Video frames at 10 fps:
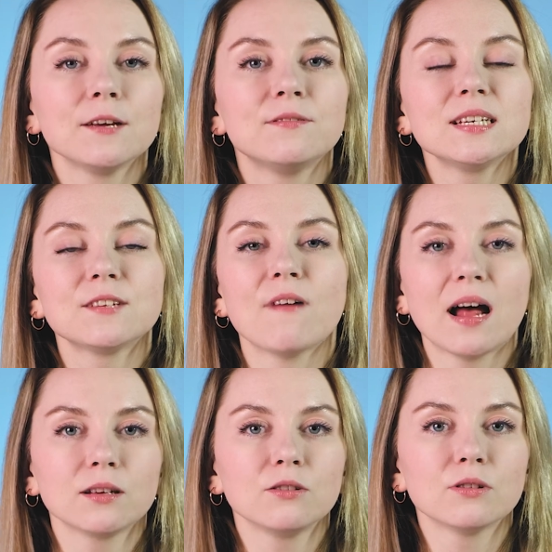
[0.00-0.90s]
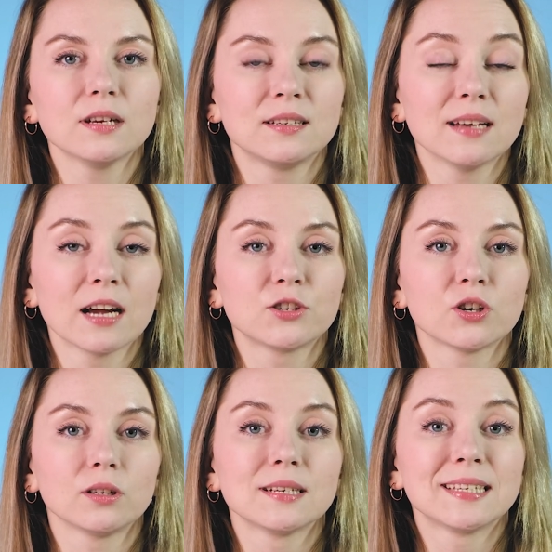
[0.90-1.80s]
If this value is
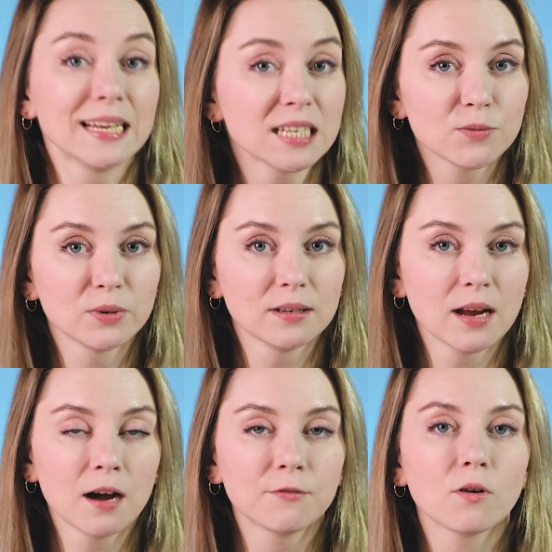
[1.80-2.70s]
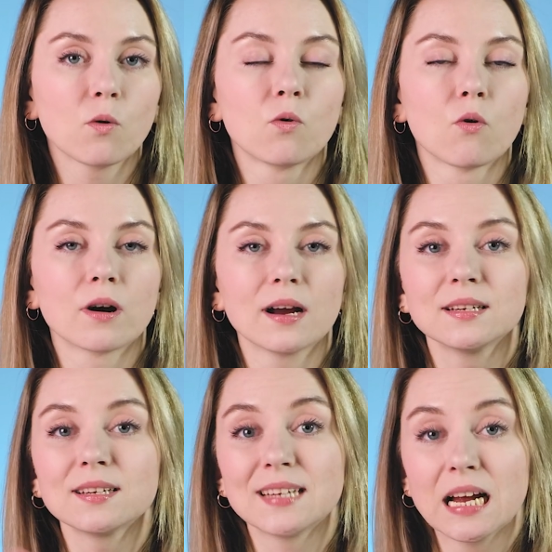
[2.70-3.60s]
actually sensible enough or
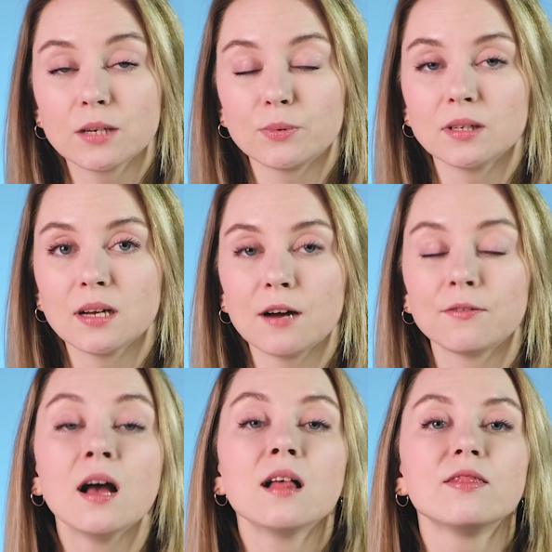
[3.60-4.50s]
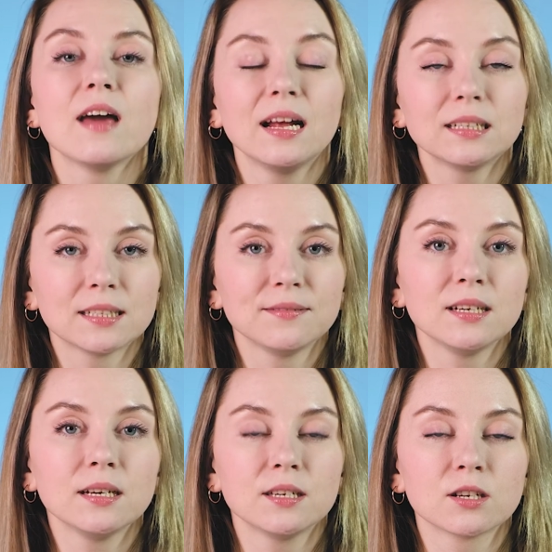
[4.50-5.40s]
understandable enough, the L T
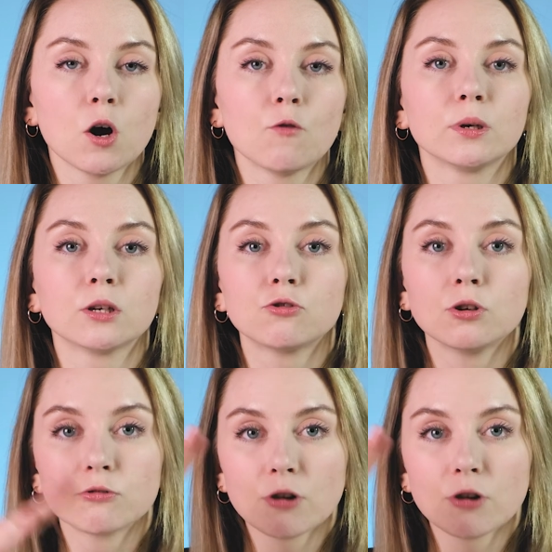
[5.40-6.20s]
V is going to